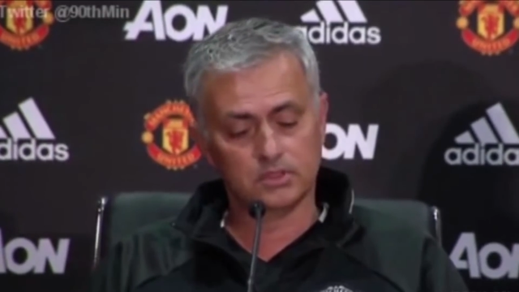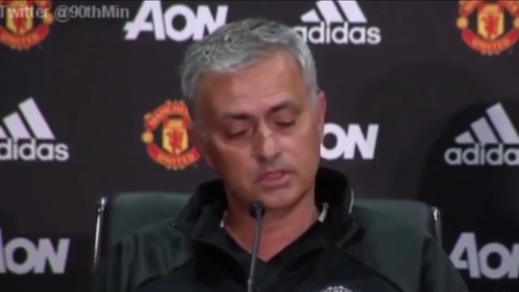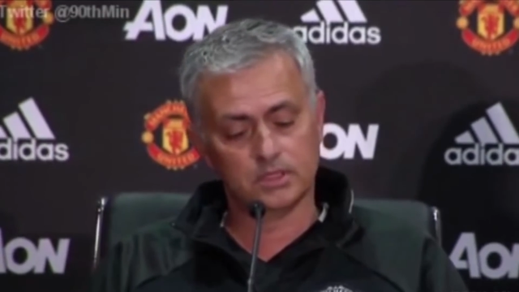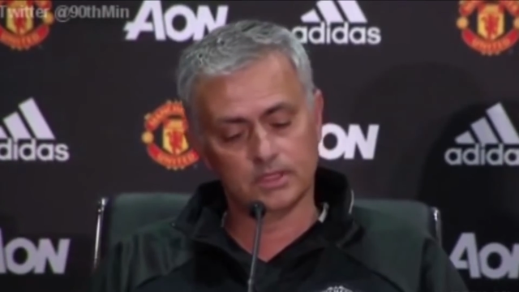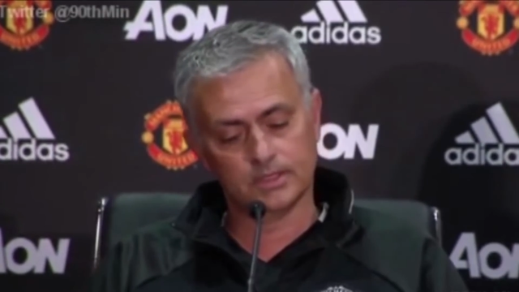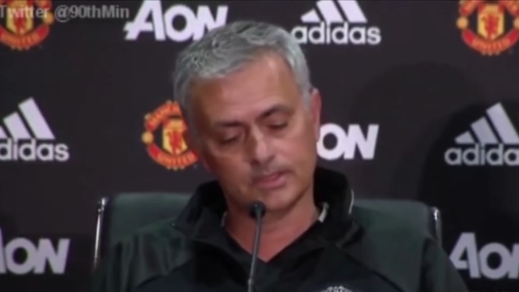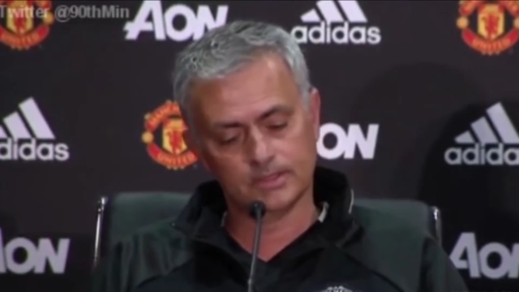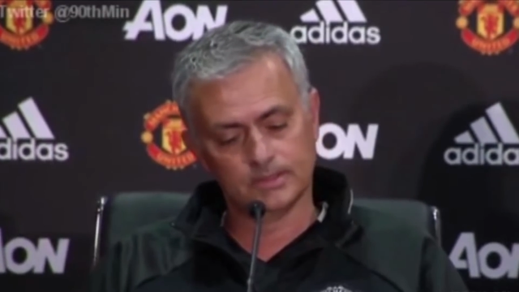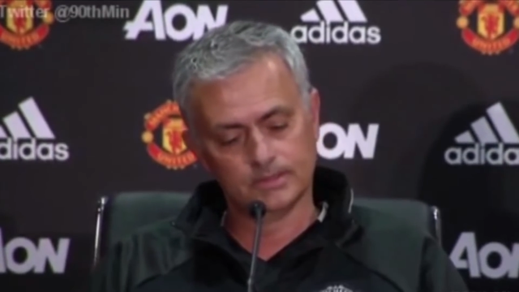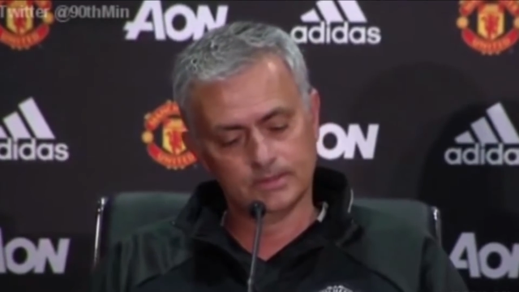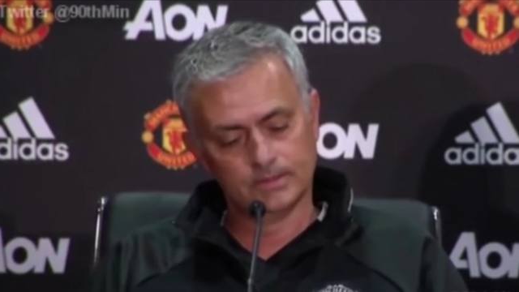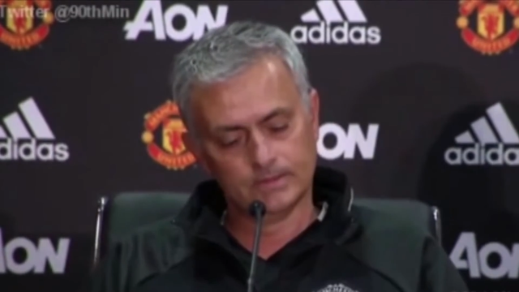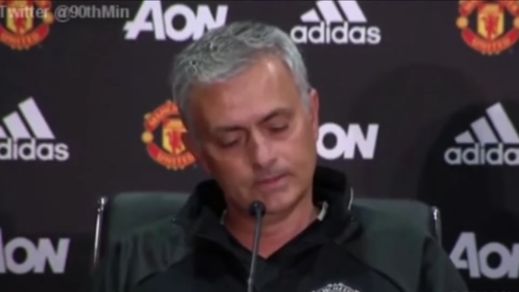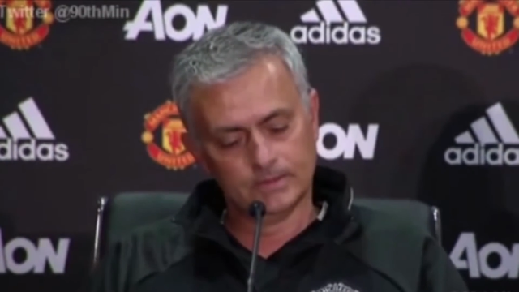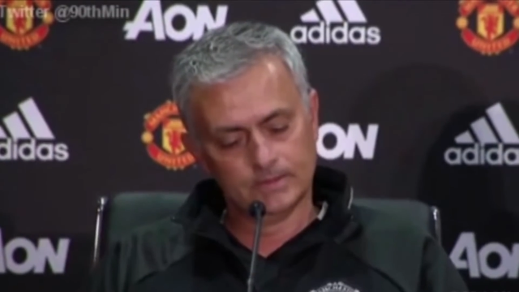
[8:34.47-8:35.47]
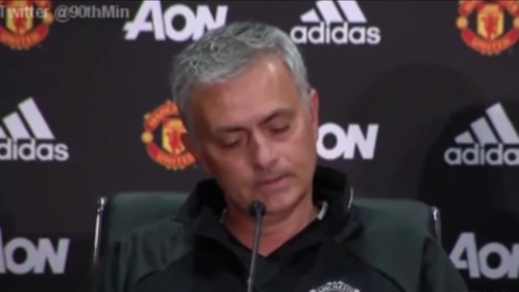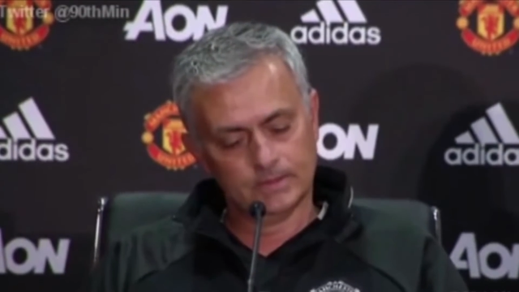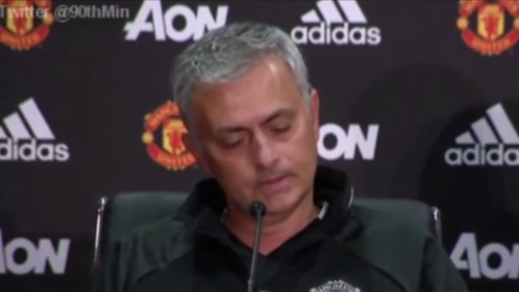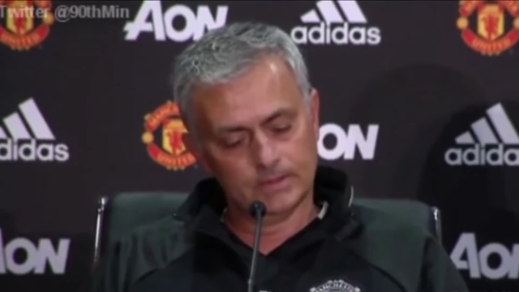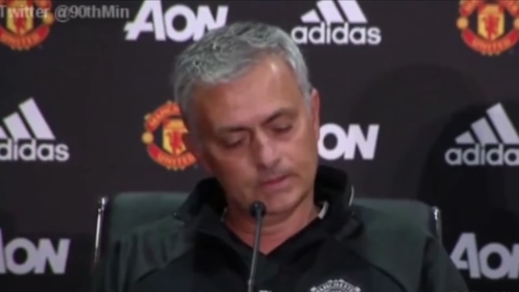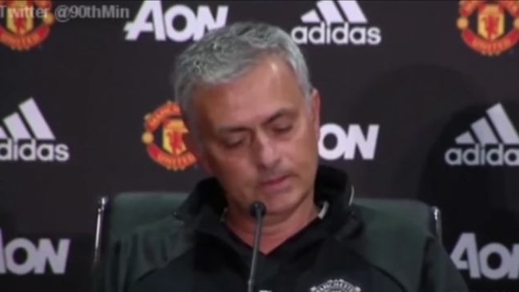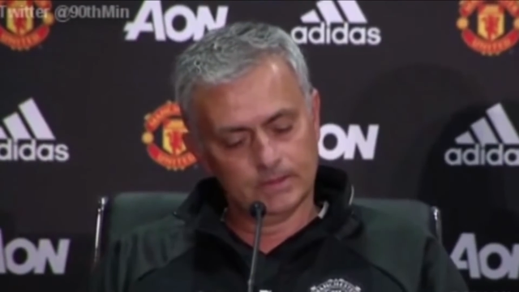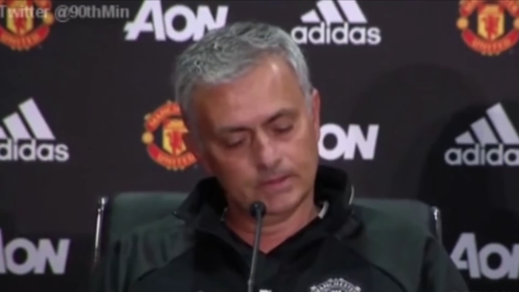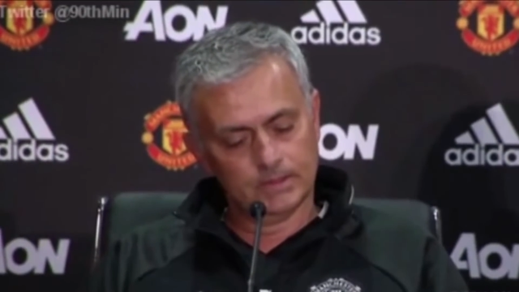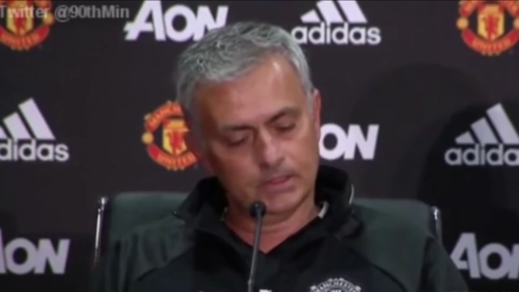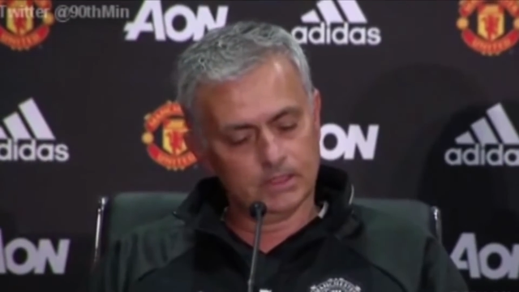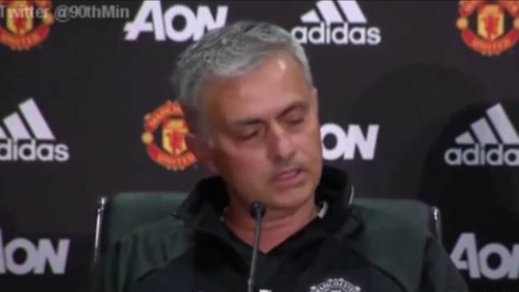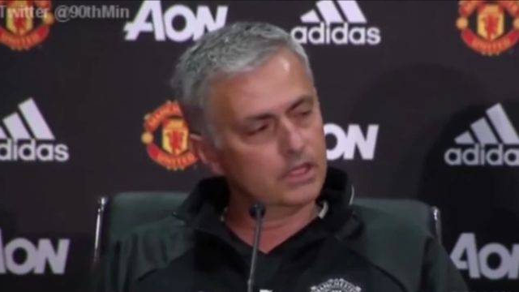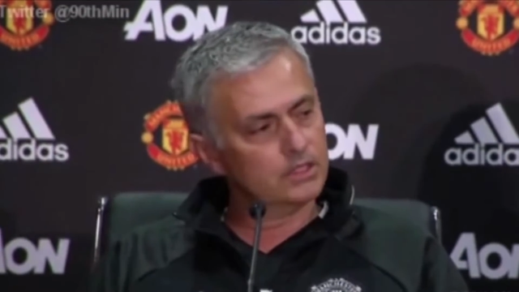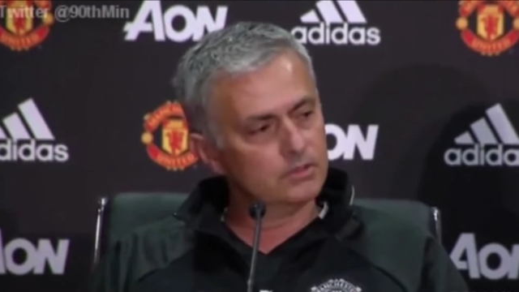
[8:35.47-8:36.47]
the
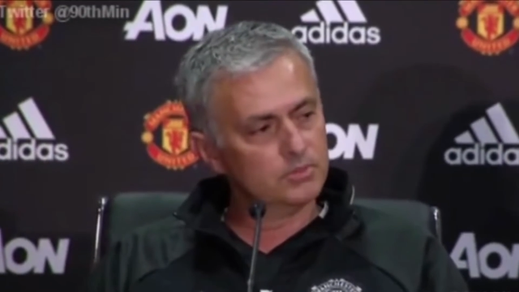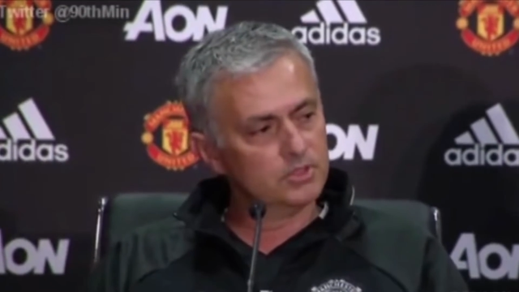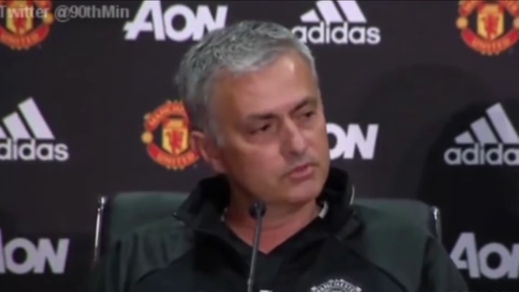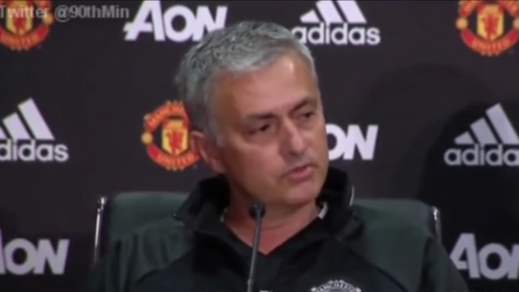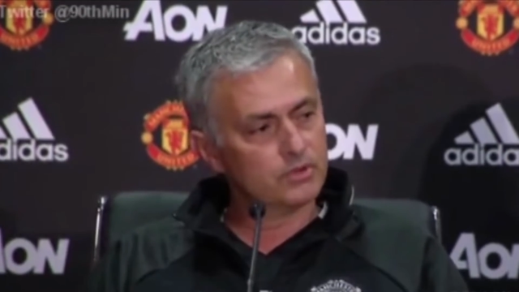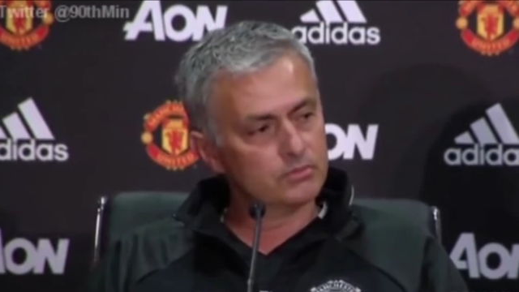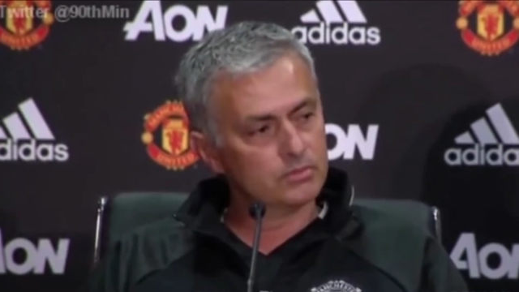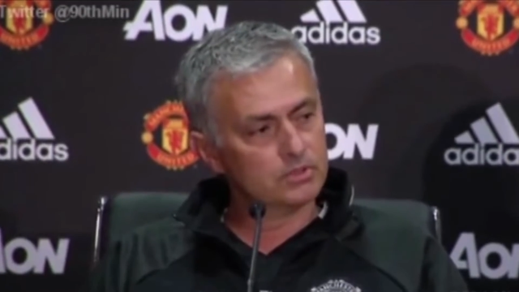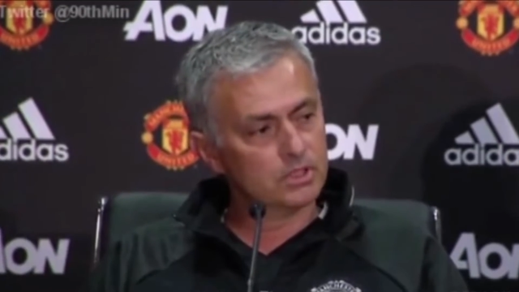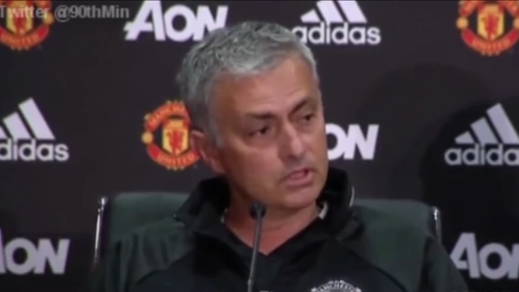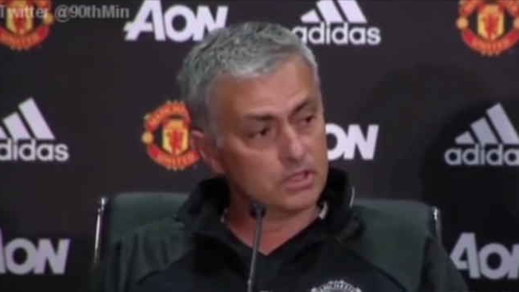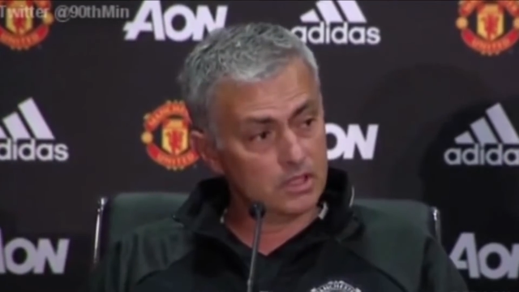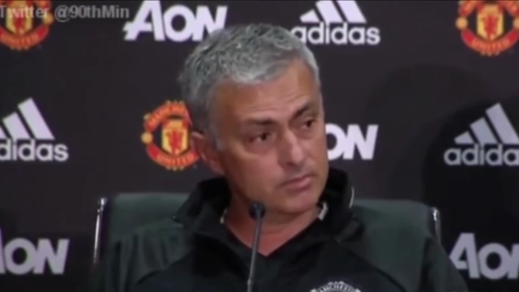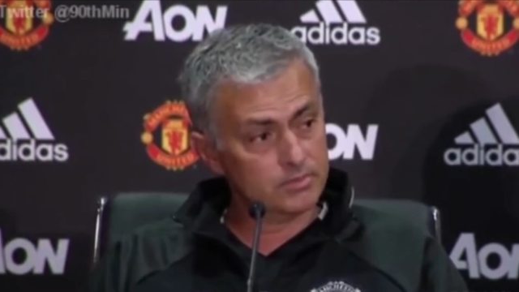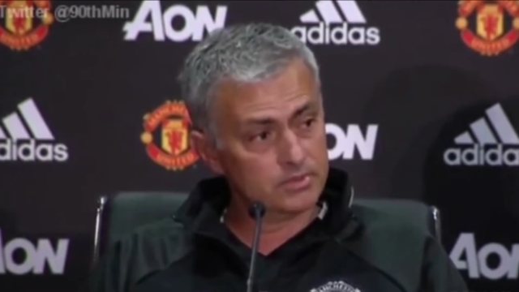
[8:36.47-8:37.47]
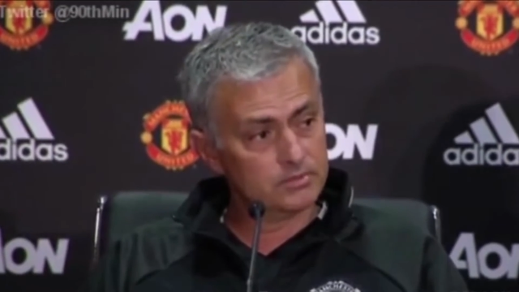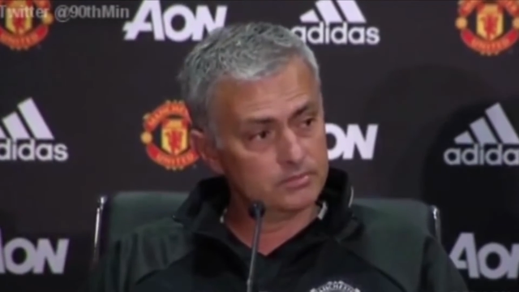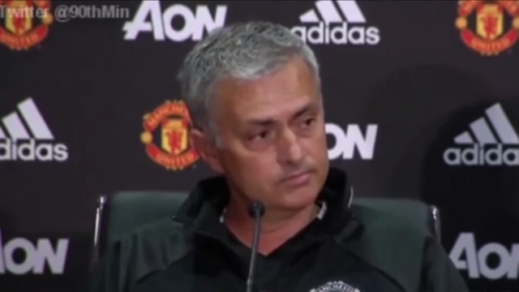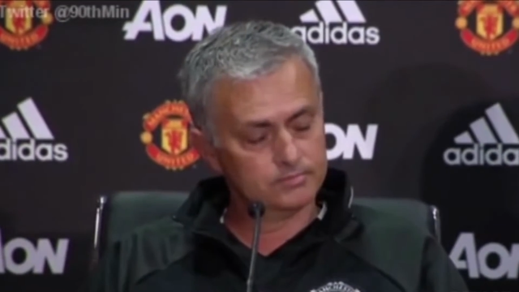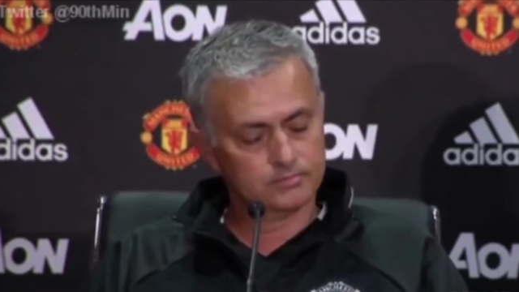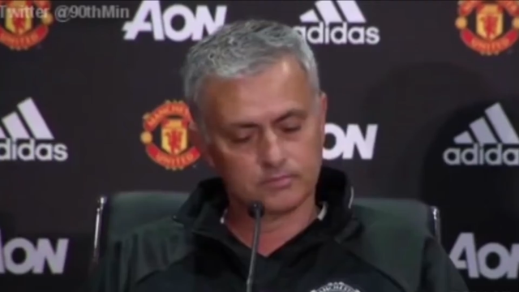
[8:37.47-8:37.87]
academies, from the clubs,